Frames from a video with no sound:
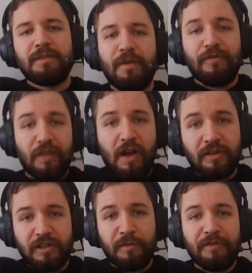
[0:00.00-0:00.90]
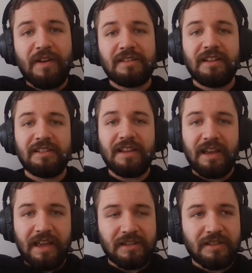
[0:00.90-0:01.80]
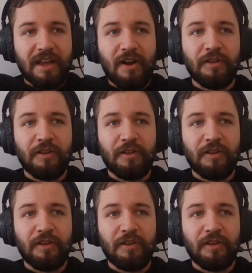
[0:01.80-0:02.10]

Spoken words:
but for long-term investing sake, yes, they are.